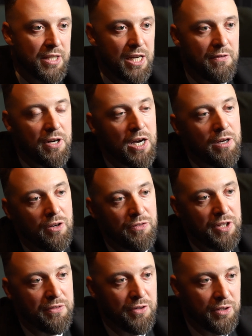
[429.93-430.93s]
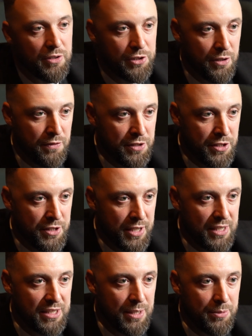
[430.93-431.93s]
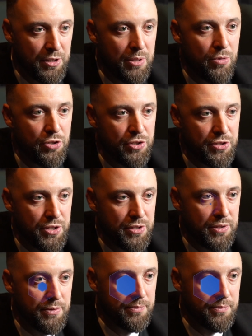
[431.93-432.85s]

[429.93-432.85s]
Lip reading: cover out-of-network services except in emergencies.